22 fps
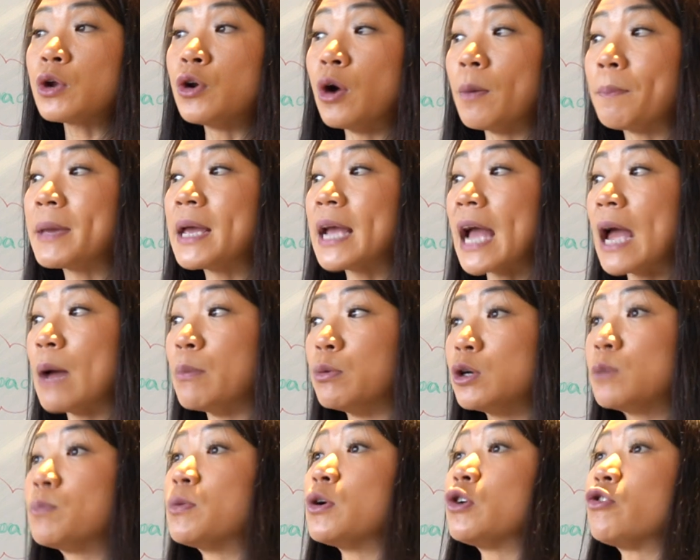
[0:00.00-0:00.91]
not being able
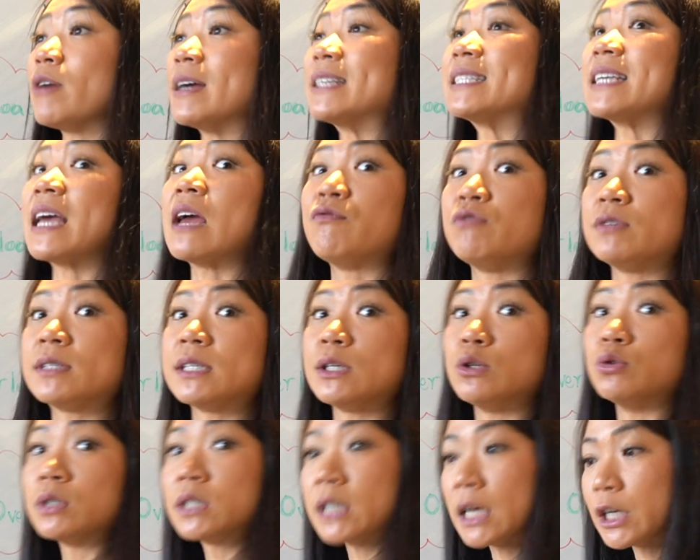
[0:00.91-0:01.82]
to progress every
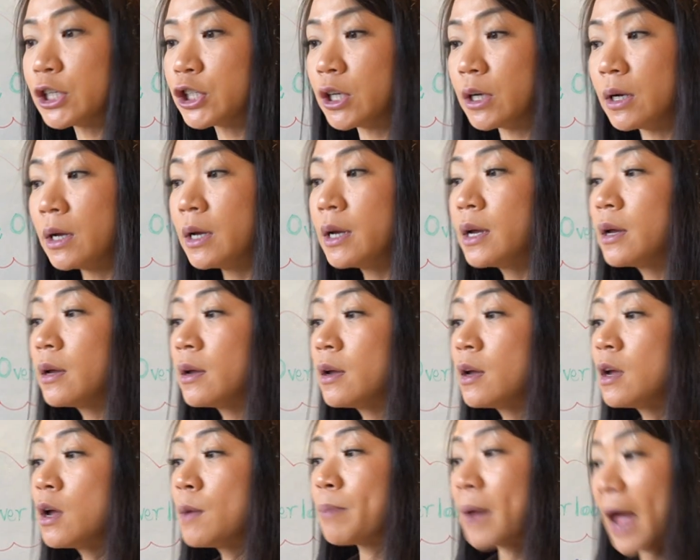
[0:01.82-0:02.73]
single session.
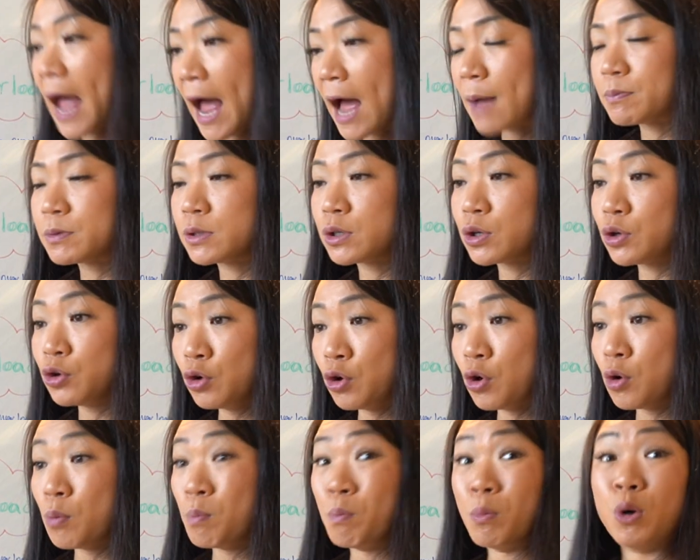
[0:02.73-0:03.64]
Perhaps
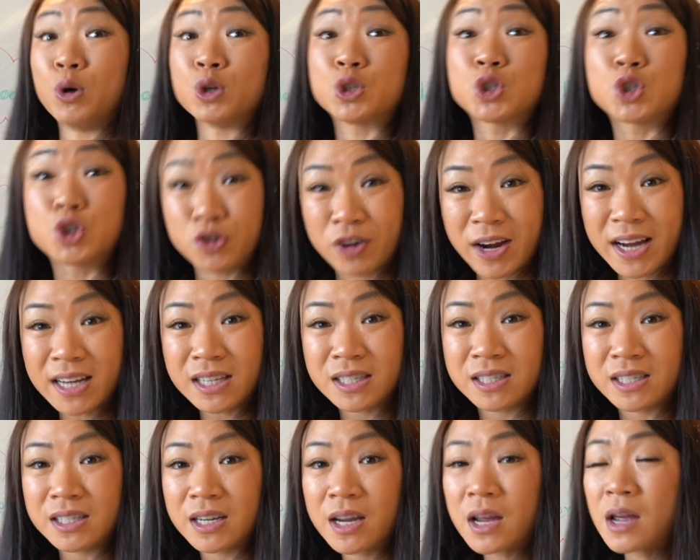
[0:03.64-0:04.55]
you're more
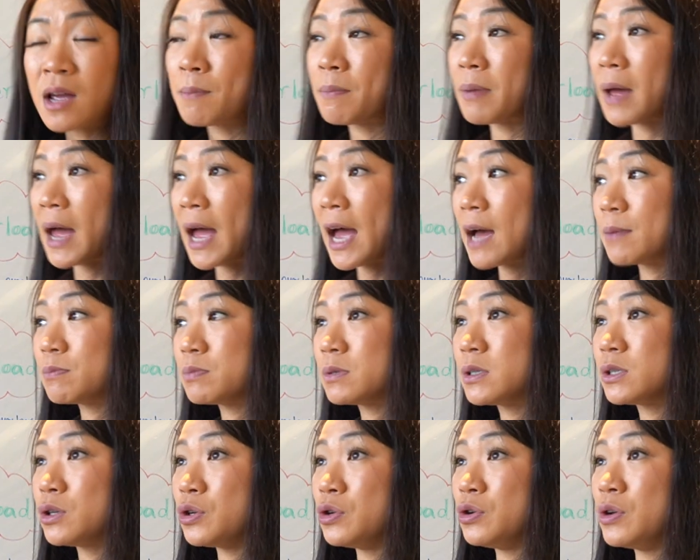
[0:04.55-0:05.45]
stressed.
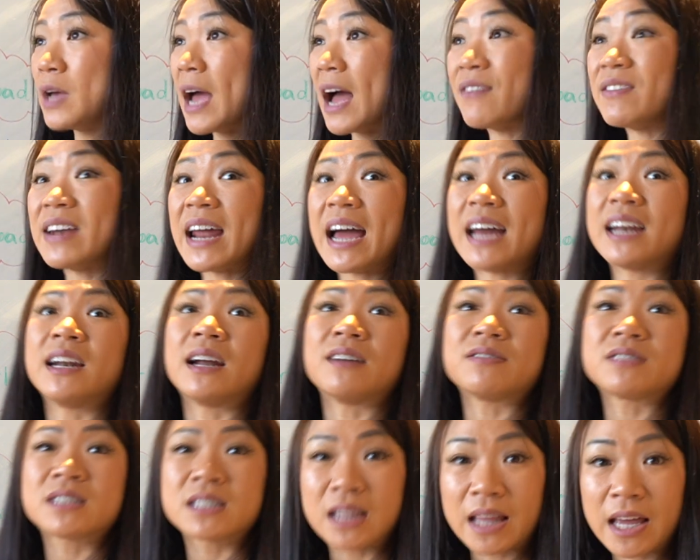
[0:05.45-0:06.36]
Perhaps you haven't had
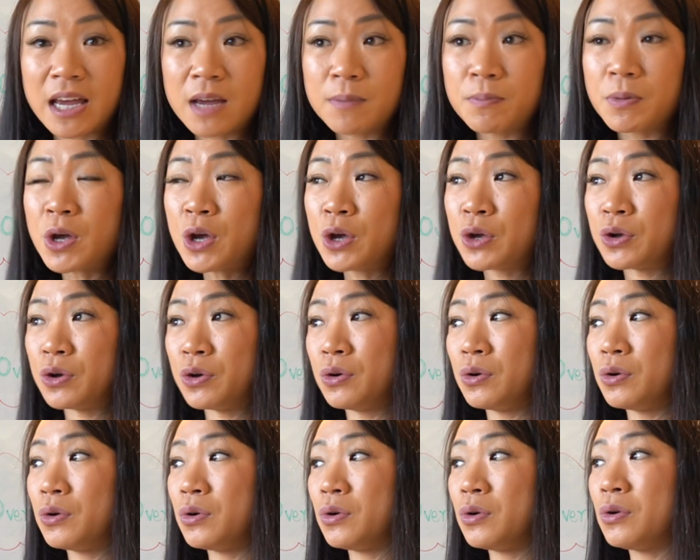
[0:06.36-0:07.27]
enough sleep.
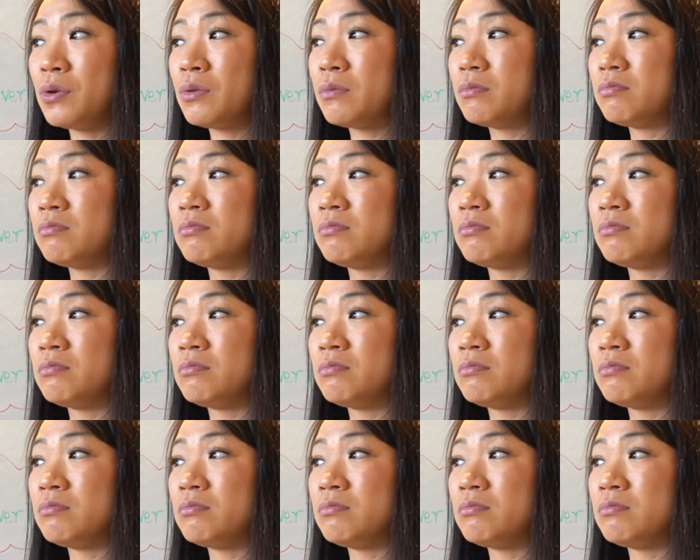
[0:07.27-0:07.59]
You